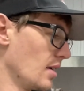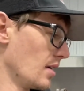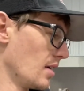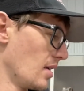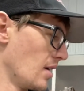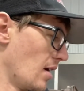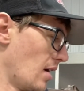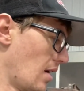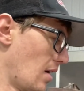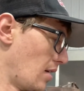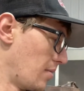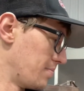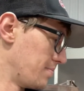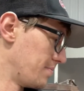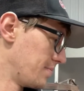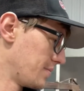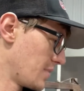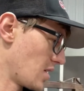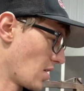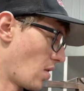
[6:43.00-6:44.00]

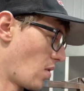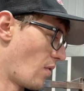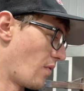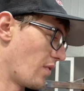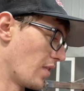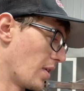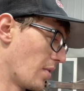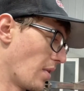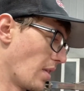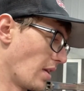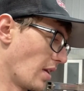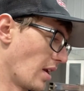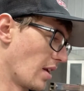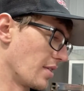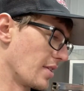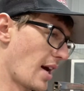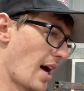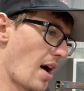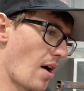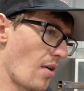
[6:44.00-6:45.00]
So hopefully with a little
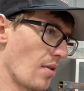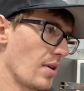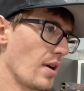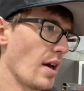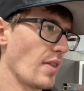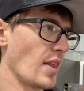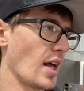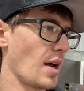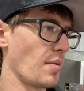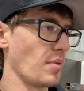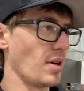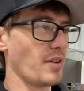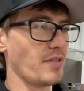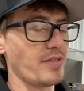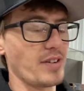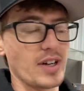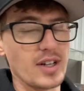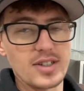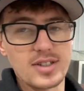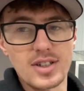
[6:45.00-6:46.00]
down, and then I'm gonna
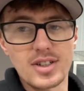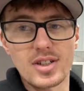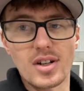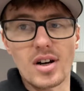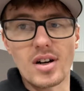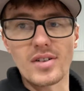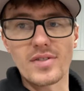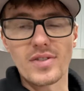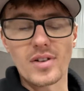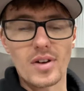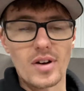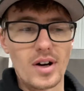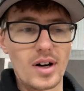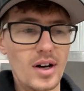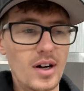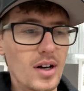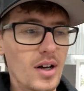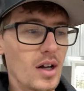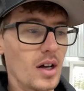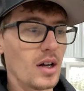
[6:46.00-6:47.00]
finish the trunk floor,
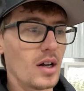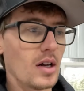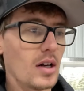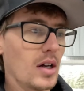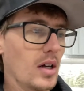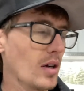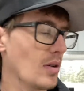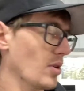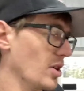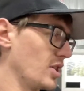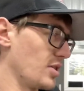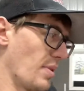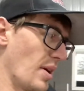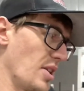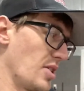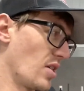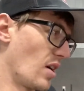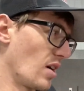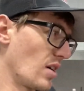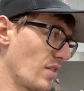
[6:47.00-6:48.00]
which my
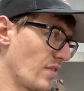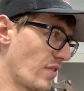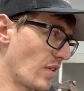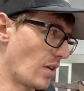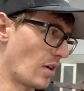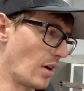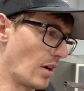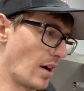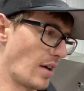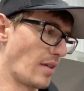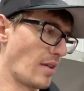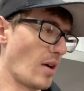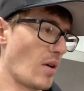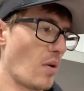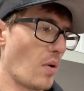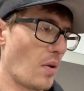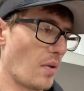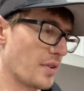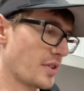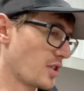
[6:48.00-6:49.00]
trunk floor and the
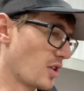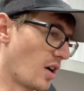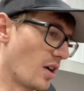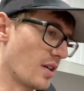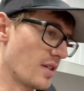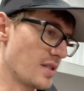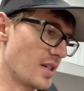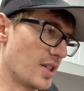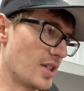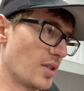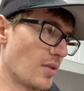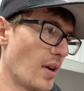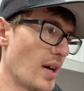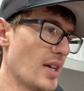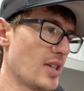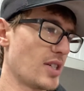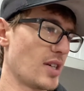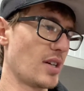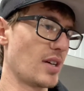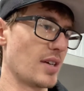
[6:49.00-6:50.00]
whole trunk
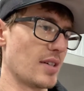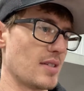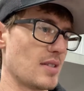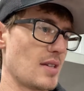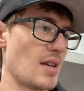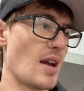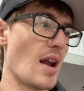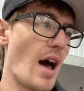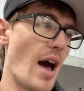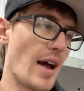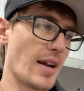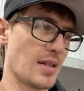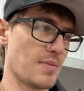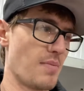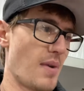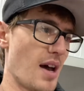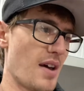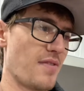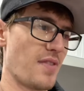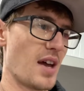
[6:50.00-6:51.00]
situation is not
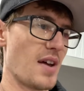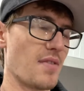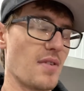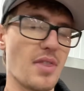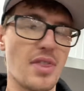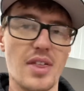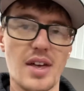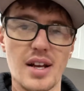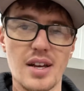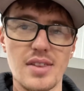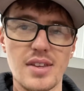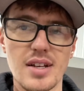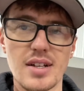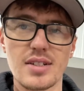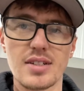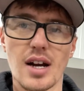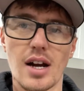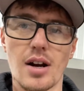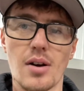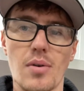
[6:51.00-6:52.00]
my favorite thing in the
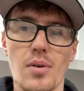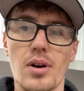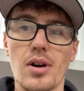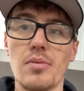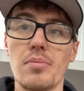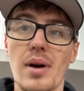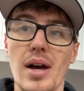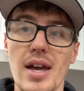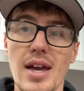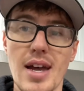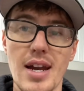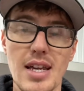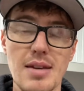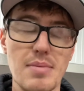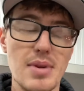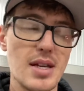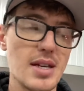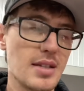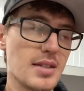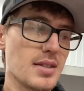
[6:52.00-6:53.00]
entire world by any
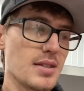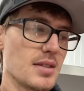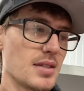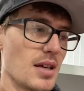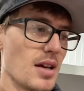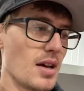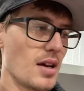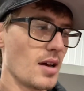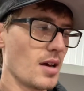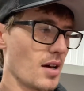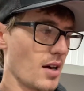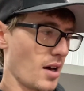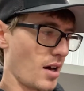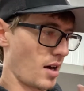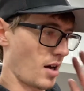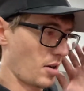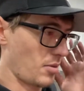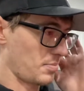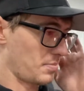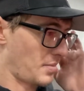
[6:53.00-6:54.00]
means.
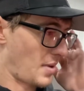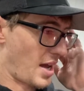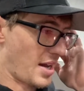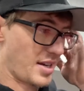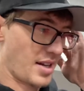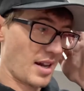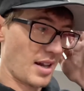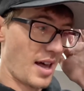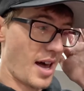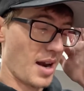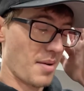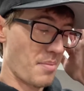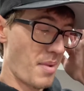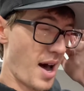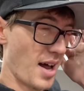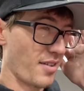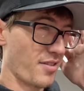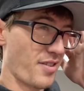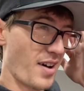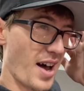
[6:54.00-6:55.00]
I did a lot of
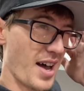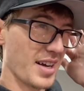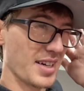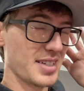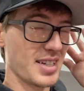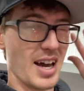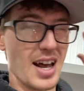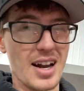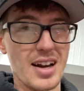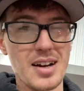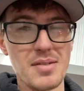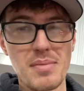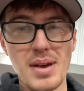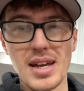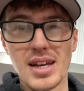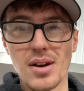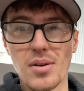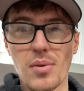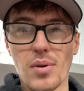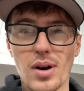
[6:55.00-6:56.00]
modifying kind of to
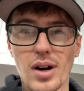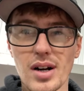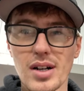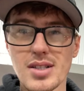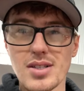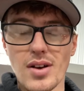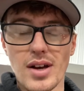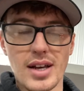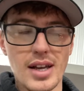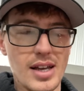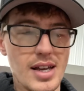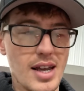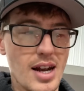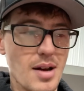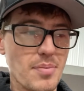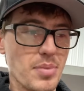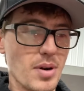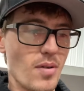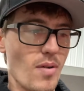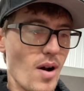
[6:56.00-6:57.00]
make it work so I could get
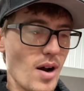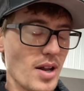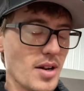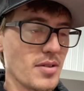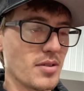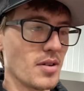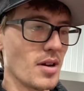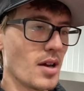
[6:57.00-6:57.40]
up and running.